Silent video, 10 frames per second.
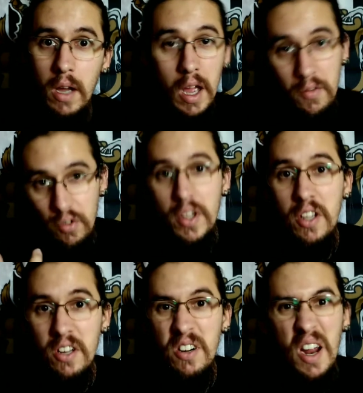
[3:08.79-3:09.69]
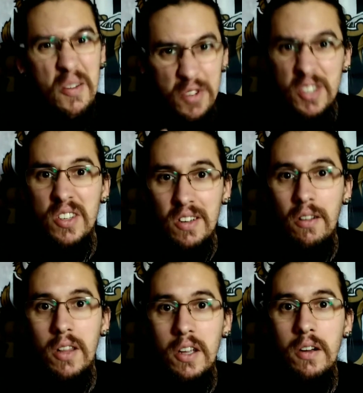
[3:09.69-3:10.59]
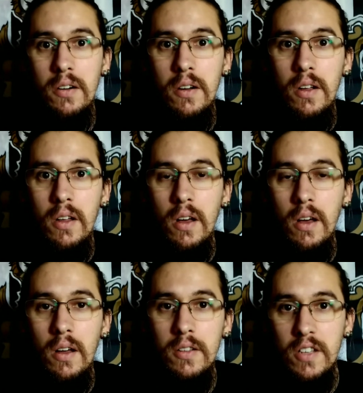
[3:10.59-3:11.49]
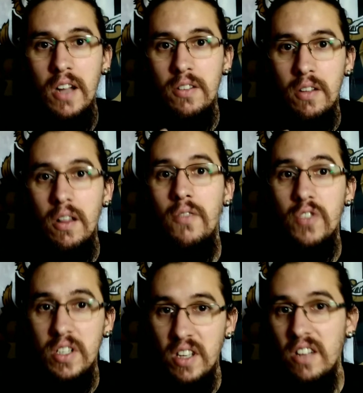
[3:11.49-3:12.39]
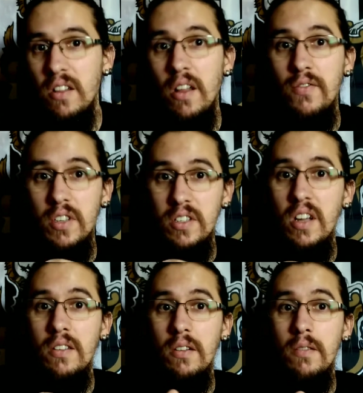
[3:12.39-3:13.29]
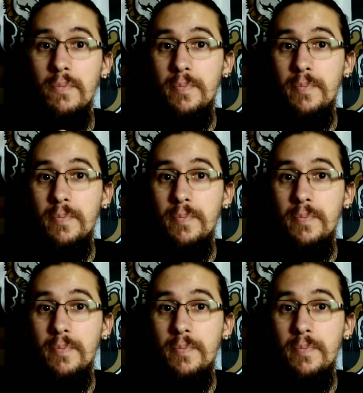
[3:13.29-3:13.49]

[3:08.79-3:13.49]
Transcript: every year, every single year, uh, title after title after title.